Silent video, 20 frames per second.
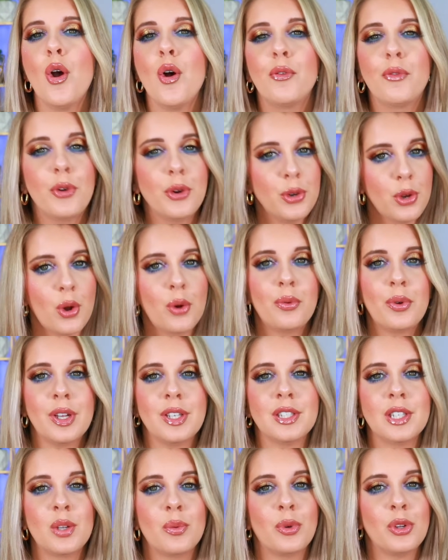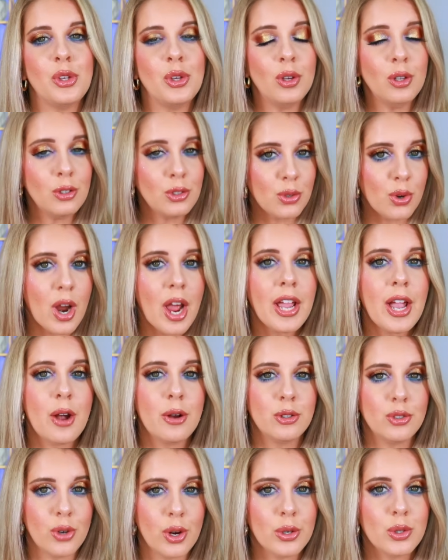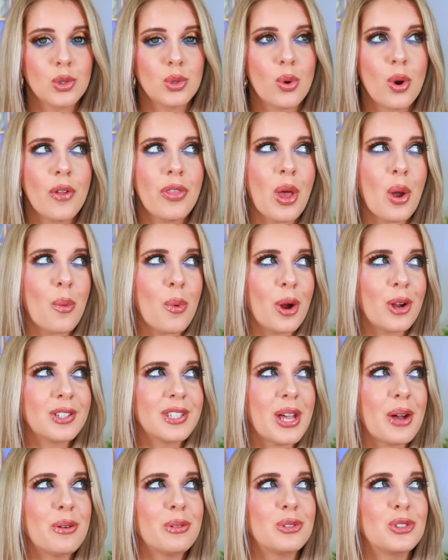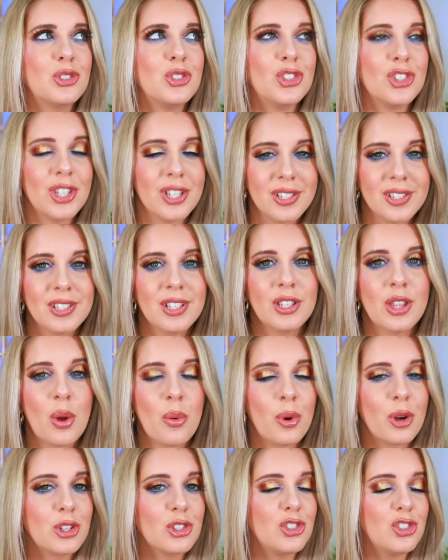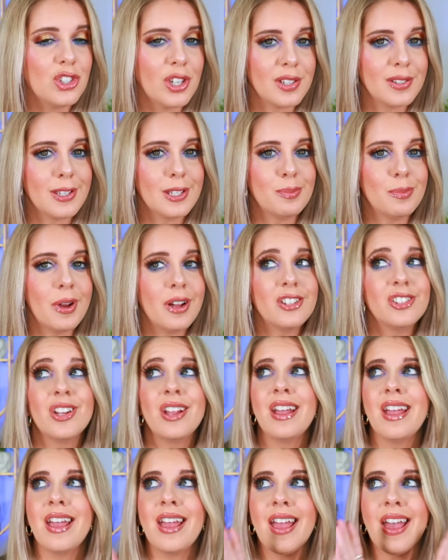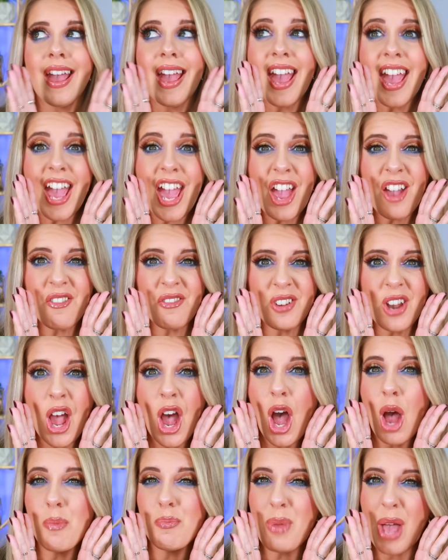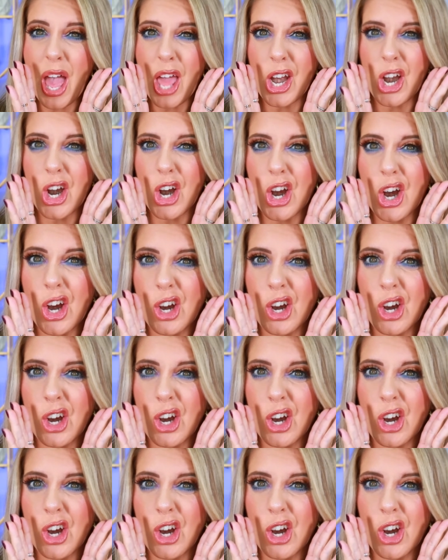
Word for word: for no reason when you can try out a drugstore that works out just, that works just as much, if not better.